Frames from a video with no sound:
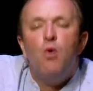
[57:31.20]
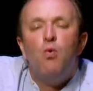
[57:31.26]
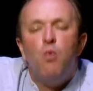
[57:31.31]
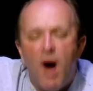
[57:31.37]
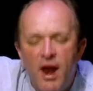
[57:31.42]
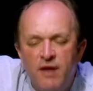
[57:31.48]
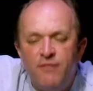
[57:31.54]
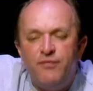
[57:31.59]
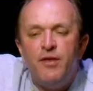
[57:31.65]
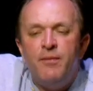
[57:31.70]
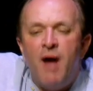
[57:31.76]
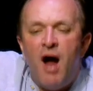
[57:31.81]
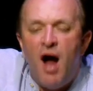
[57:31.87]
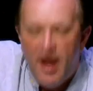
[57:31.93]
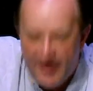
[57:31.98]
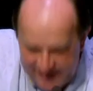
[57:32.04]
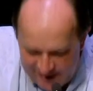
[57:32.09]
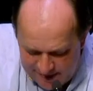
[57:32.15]
One of them
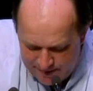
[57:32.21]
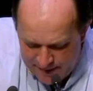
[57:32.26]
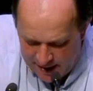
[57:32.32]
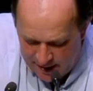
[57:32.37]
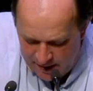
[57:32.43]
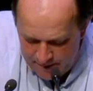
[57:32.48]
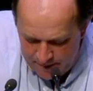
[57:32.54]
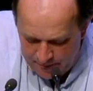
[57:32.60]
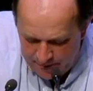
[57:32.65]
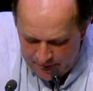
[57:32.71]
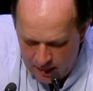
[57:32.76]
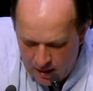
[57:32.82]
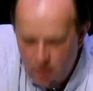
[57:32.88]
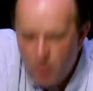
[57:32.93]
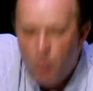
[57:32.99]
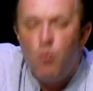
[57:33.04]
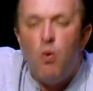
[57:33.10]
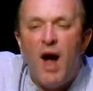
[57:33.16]
asked me,
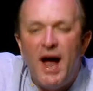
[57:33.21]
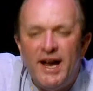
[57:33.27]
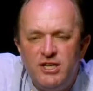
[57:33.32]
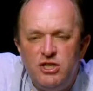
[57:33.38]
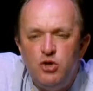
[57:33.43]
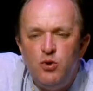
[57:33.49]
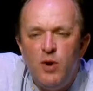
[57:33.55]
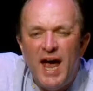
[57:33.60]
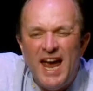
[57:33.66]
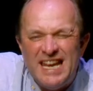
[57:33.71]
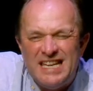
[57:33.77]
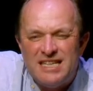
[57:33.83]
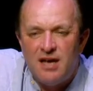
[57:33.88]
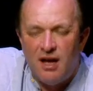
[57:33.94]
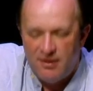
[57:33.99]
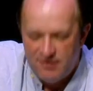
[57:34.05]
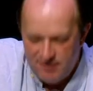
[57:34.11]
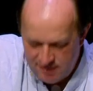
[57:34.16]
Why do you
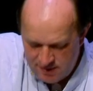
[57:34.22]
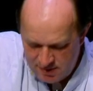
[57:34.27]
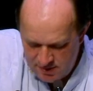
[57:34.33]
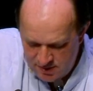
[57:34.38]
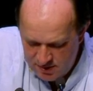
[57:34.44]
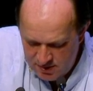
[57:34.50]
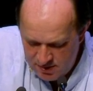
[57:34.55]
hate us?